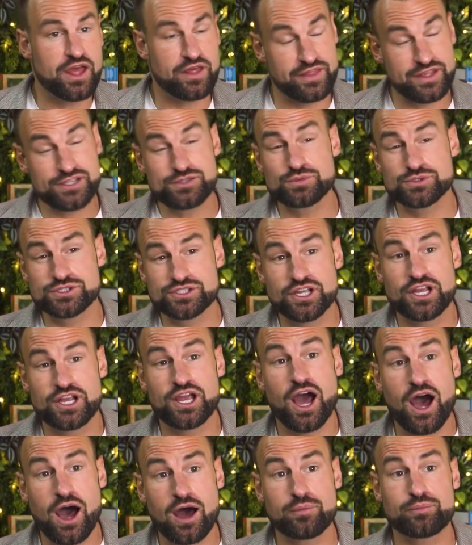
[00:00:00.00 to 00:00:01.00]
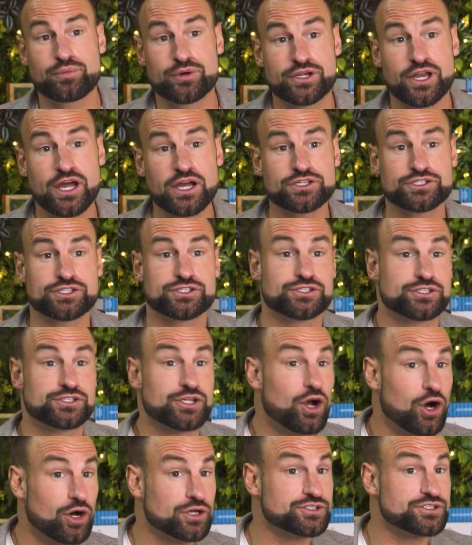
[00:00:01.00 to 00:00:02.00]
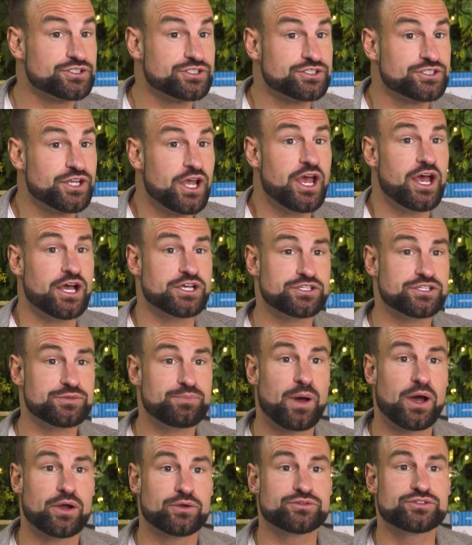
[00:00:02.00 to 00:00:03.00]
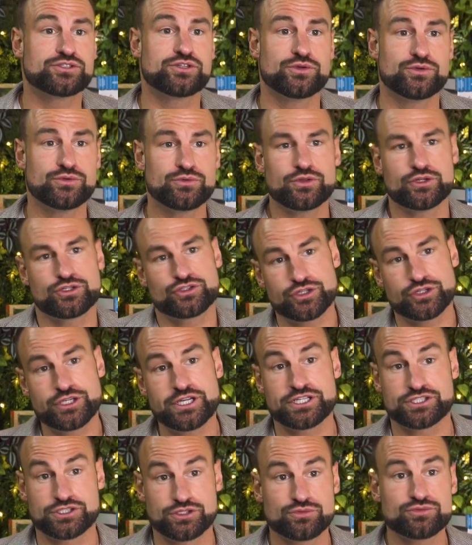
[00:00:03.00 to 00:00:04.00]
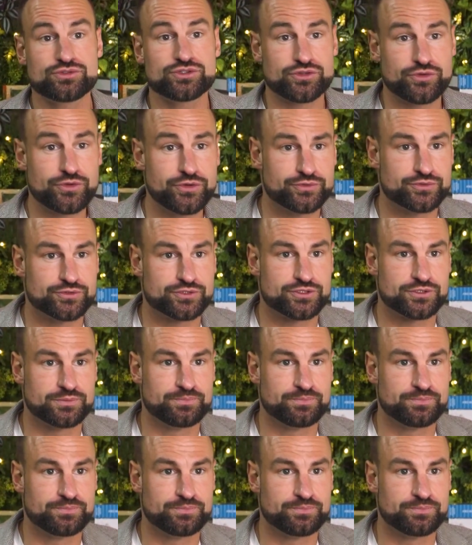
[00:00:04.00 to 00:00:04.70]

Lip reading: This was to cut production costs as opposed to the traditional screws.